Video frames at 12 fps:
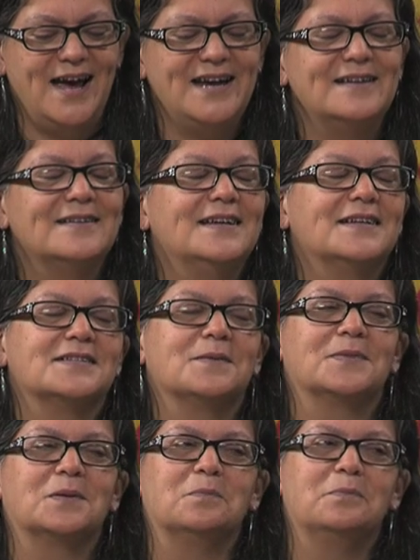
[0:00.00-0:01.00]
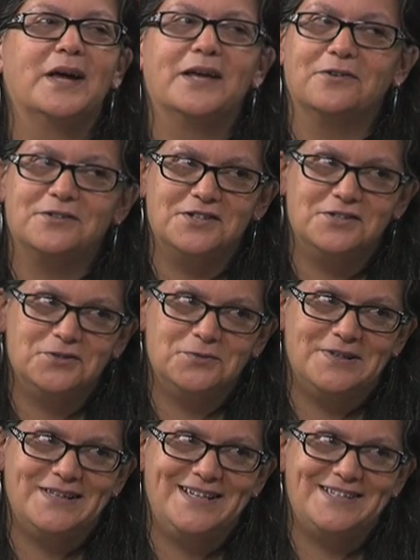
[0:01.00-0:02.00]
I can think of something better to do
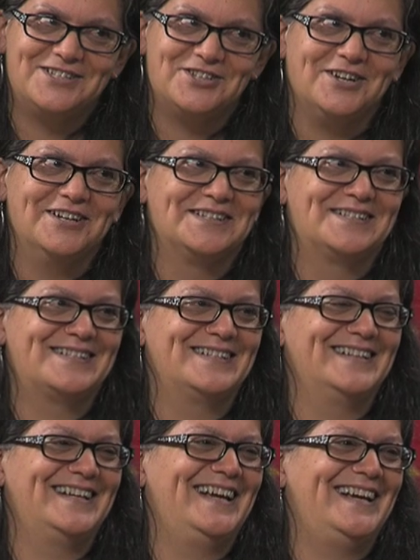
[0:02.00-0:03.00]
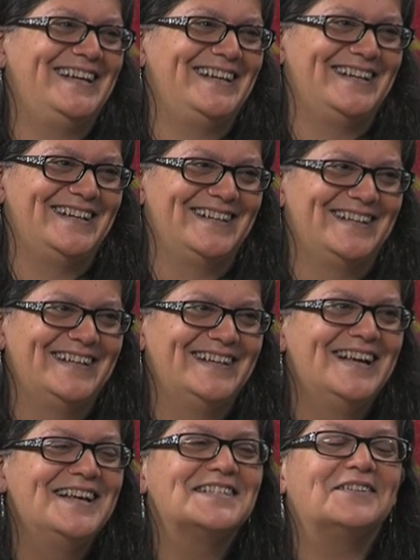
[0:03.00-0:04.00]
with these charts.
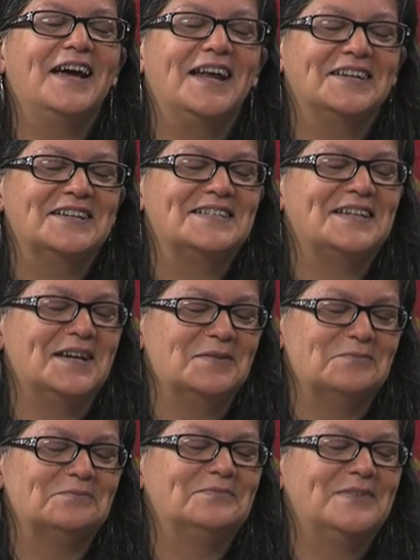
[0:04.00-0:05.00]
So I had a good time.